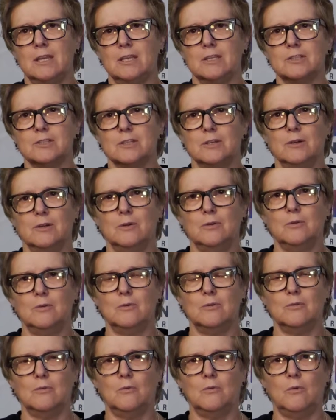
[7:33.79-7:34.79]
So
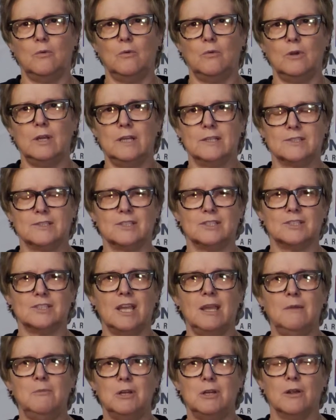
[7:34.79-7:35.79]
it's the
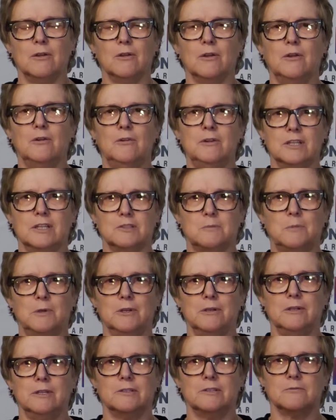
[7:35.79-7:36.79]
same in our own
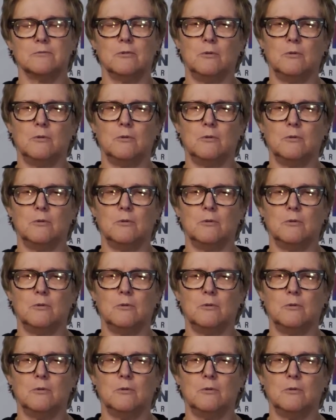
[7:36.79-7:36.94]
experience.